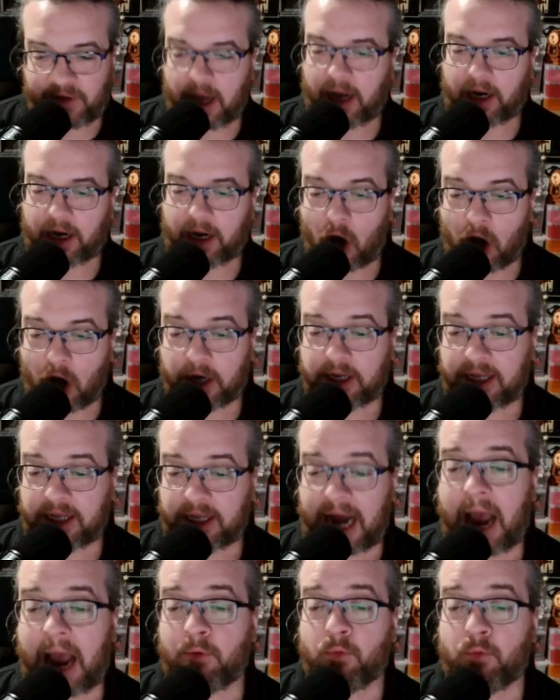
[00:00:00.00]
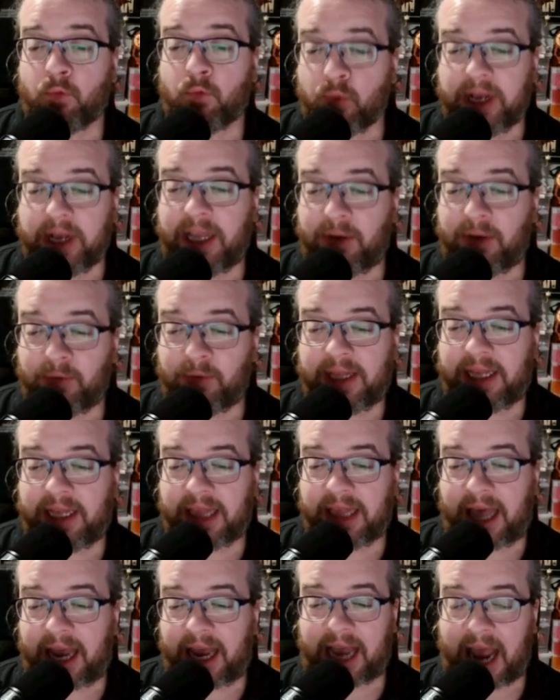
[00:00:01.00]
a card that I really, really
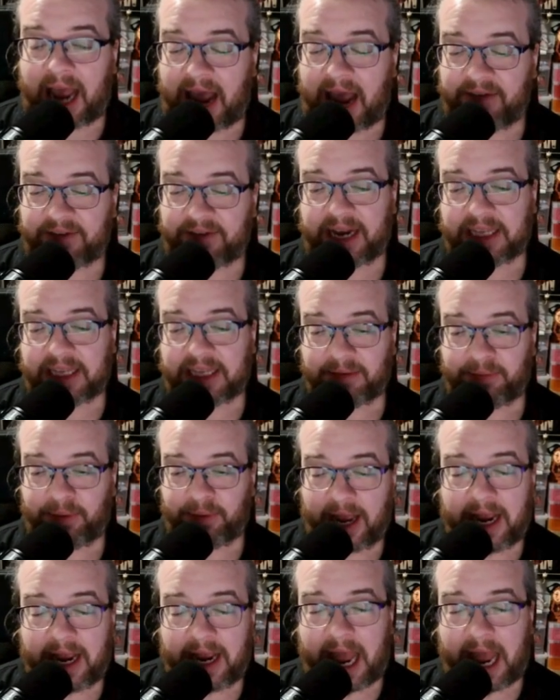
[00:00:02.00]
like. I haven't got to play